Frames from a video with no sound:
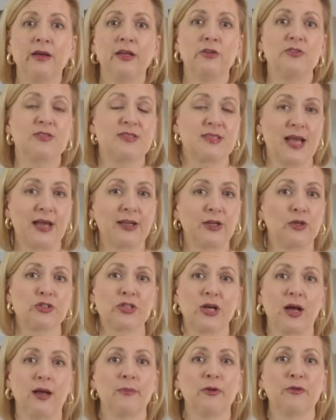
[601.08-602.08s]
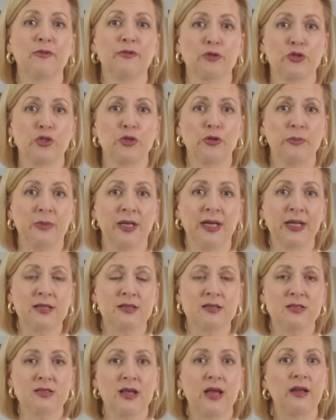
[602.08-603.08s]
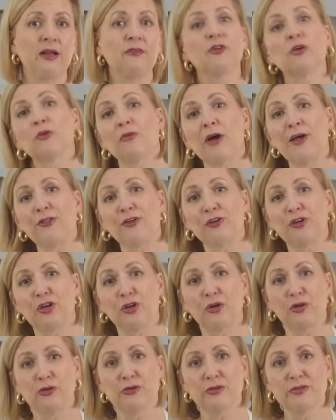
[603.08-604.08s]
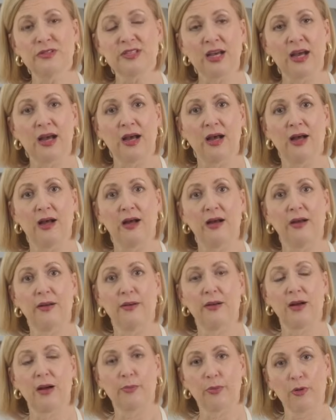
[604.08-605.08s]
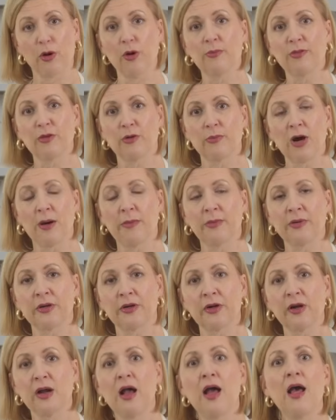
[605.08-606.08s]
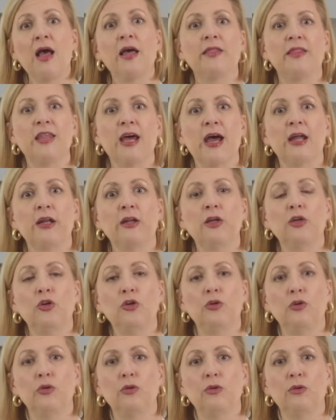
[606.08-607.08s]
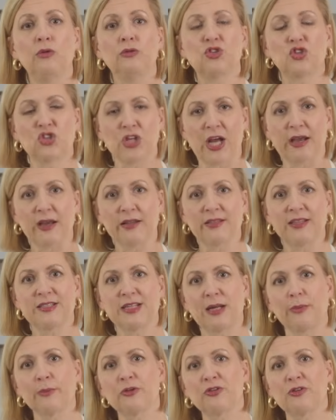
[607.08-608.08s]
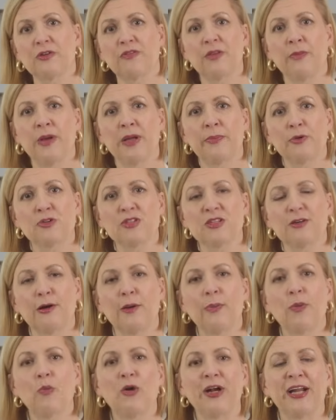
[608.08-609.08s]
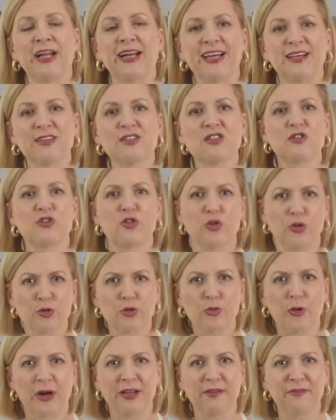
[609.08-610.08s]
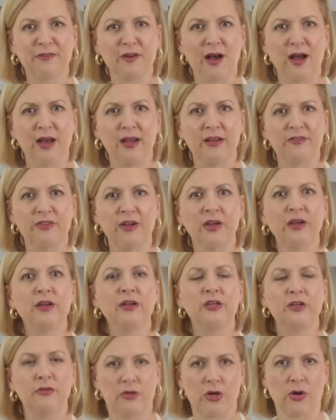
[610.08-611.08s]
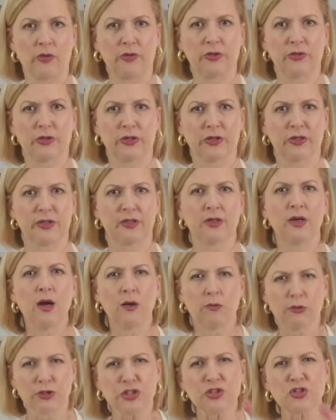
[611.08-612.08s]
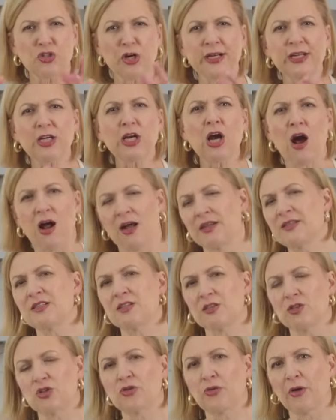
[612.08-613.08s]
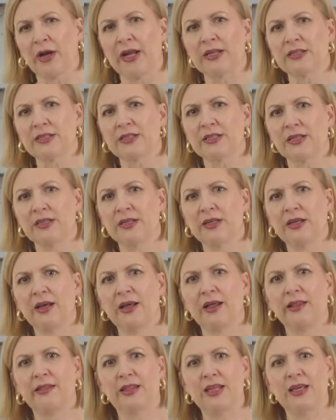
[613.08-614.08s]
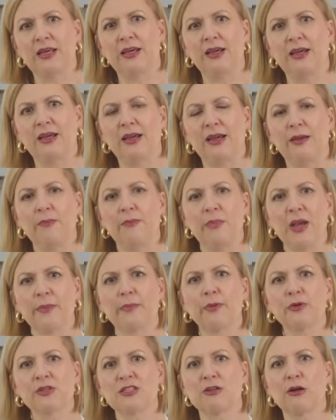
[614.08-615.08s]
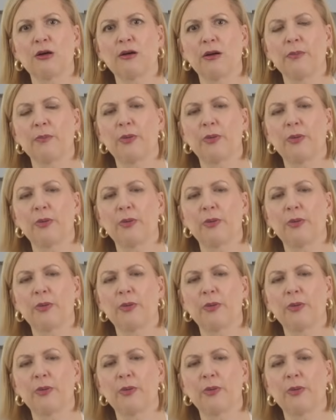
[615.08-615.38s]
set your timer for 2 minutes. And if you'd rather use a probe thermometer, then you check the temperature of the maple syrup. When it hits 225, you know you're good. We're just trying to concentrate the maple syrup